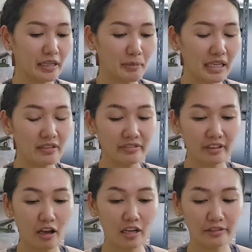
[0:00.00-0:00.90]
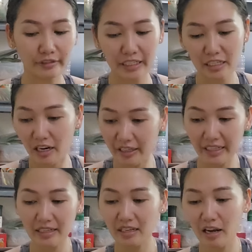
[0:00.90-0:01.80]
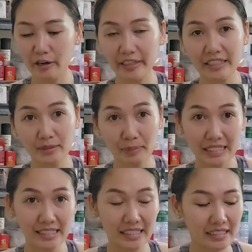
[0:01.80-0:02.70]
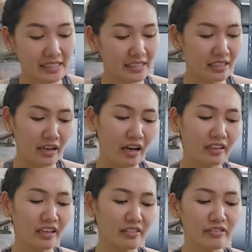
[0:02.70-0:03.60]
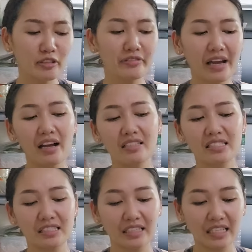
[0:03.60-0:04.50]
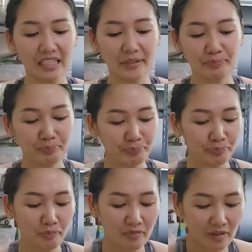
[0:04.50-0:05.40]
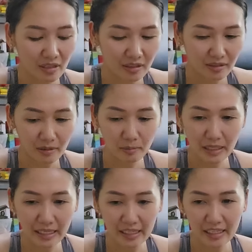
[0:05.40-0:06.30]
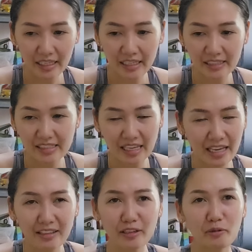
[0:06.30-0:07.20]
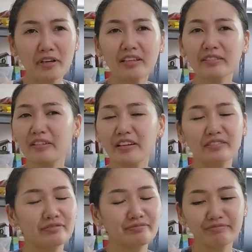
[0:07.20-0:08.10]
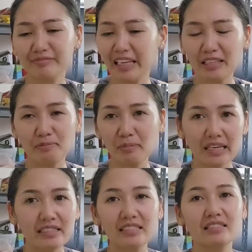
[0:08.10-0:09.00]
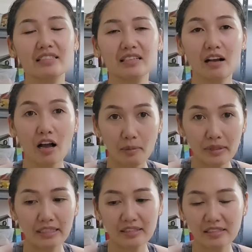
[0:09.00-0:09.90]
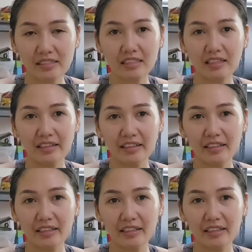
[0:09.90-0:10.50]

I made a vlog regarding our expenses. A lot of you have actually been saying, there were like mixed comments.